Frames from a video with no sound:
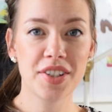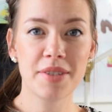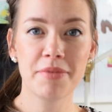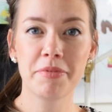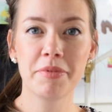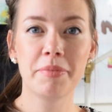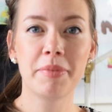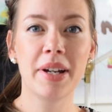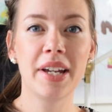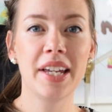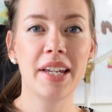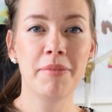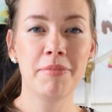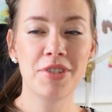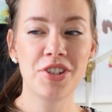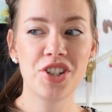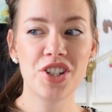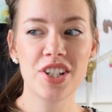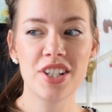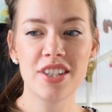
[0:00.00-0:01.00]
some of my
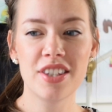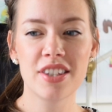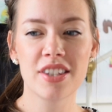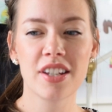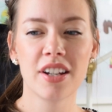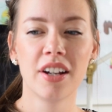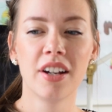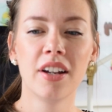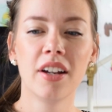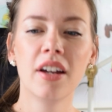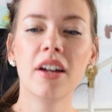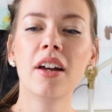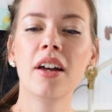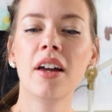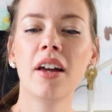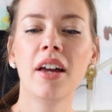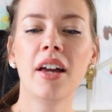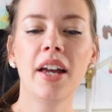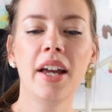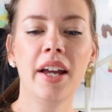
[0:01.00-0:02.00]
images,
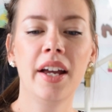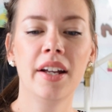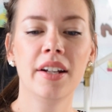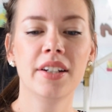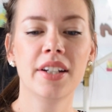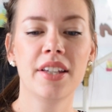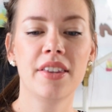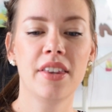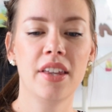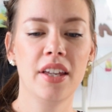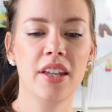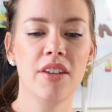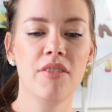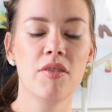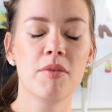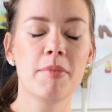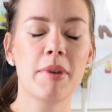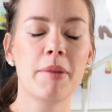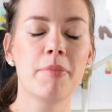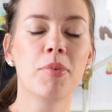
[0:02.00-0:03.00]
and I think
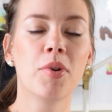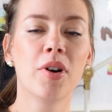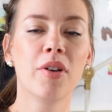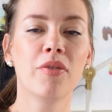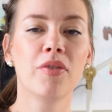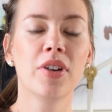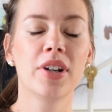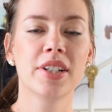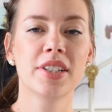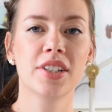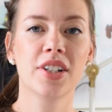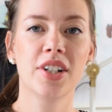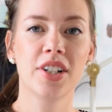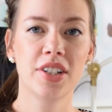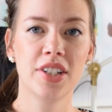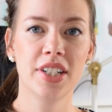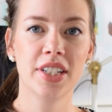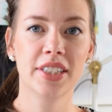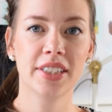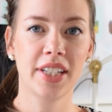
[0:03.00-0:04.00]
even my boyfriend's
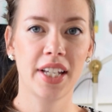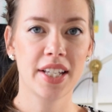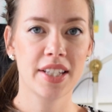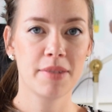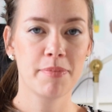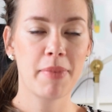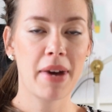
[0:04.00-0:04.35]
hard disk has